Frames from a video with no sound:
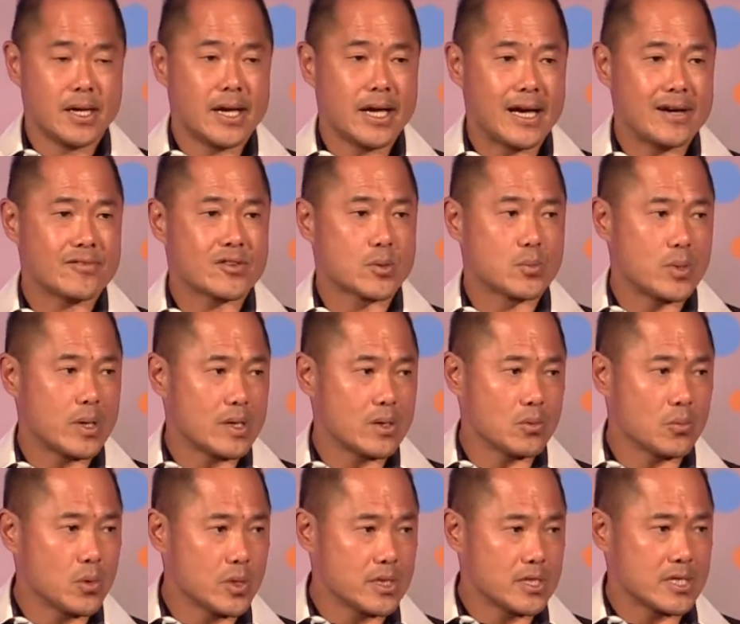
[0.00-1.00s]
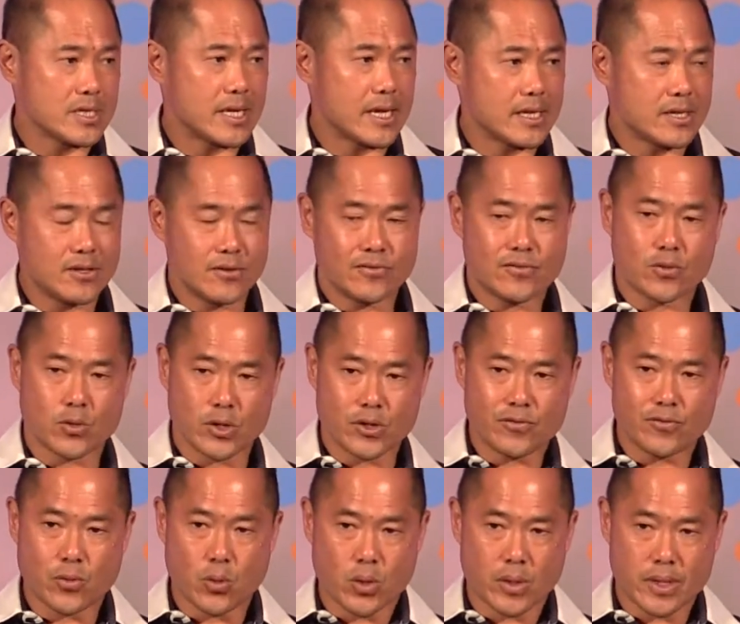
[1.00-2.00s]
After Bretton Woods in
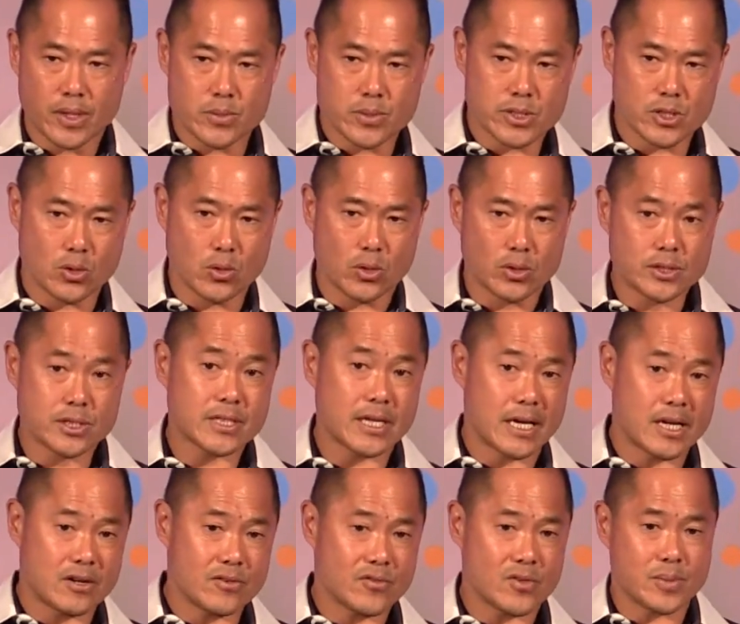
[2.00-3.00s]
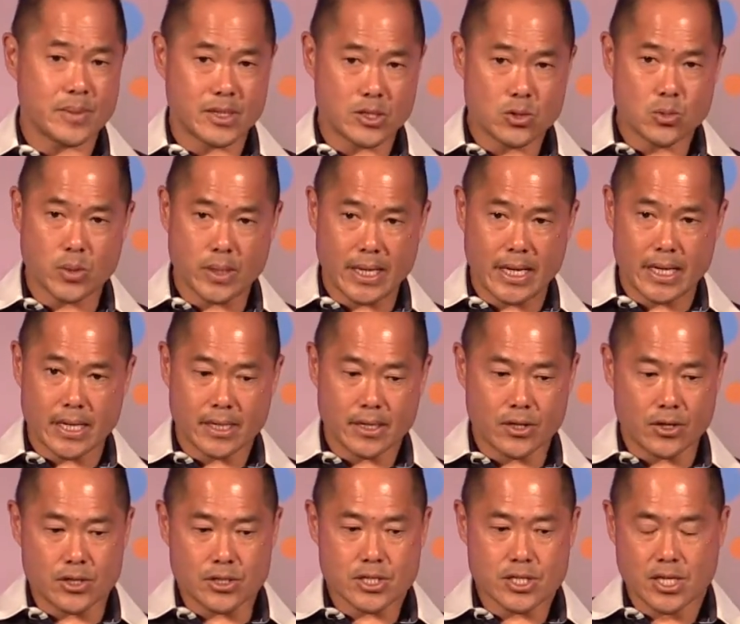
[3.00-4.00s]
1944, there was a gold standard for about 28
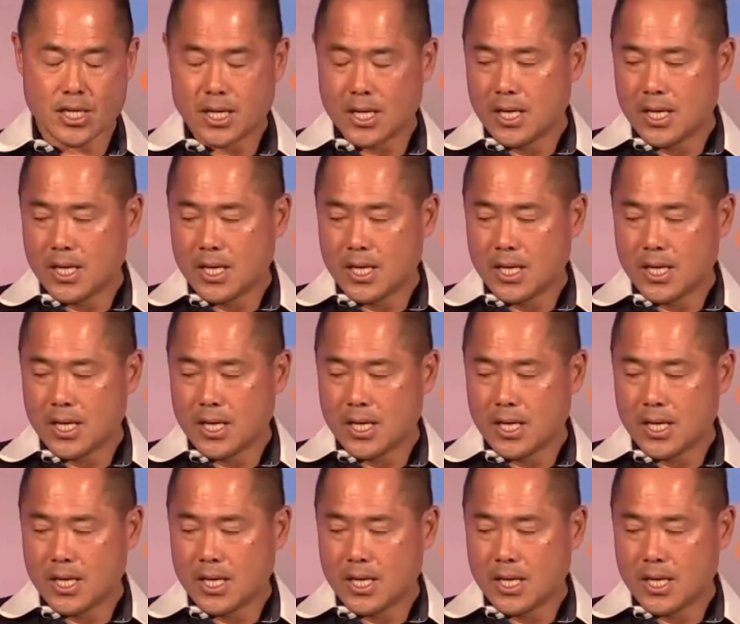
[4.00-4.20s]
years,